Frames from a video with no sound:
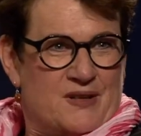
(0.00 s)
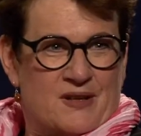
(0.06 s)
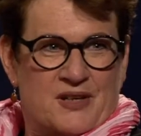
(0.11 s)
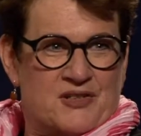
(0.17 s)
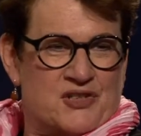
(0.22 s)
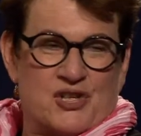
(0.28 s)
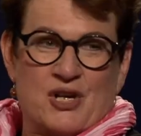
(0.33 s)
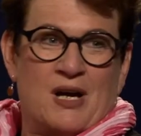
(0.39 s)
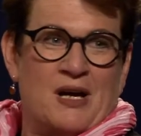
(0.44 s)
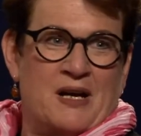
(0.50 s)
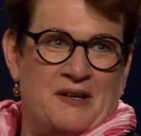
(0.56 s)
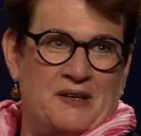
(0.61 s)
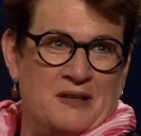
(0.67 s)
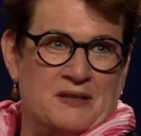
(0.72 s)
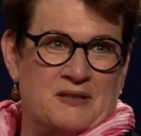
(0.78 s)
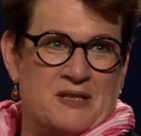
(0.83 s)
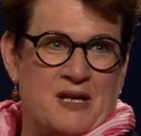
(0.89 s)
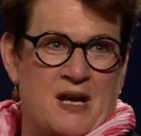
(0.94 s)
a
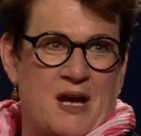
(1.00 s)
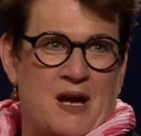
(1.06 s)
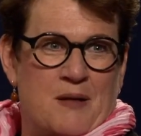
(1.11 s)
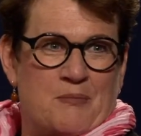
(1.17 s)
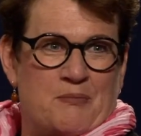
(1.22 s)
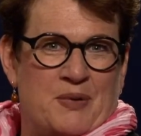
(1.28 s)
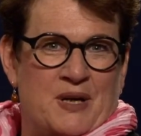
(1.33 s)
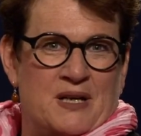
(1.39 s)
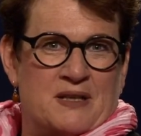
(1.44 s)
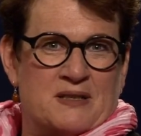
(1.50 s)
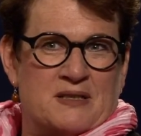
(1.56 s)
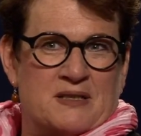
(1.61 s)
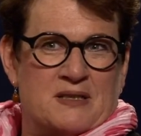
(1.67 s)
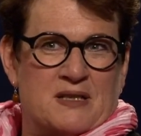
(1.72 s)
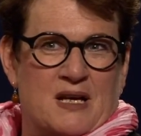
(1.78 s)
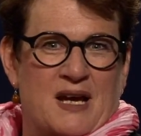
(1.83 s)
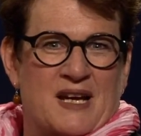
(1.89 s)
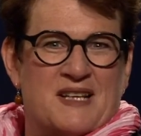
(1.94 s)
child,
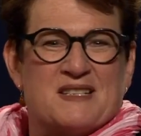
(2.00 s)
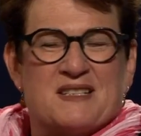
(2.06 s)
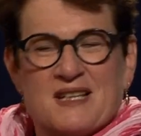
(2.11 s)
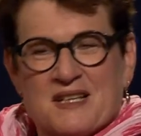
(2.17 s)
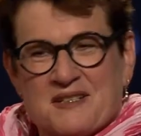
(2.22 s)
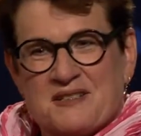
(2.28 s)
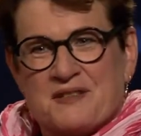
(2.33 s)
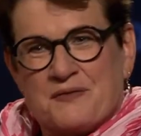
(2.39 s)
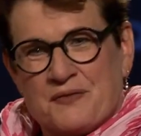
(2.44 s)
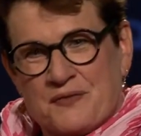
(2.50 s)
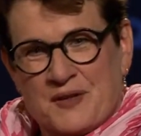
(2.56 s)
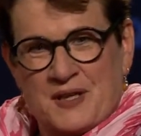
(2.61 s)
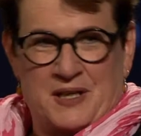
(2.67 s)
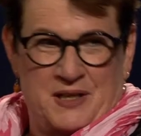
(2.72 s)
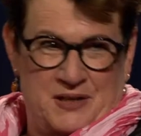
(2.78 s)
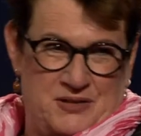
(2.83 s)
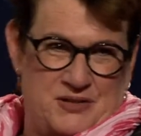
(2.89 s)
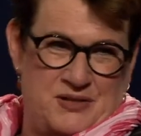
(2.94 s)
but it doesn't
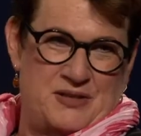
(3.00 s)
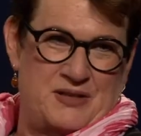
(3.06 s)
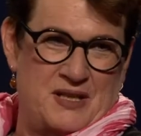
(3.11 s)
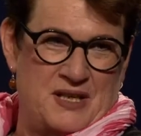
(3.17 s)
finish.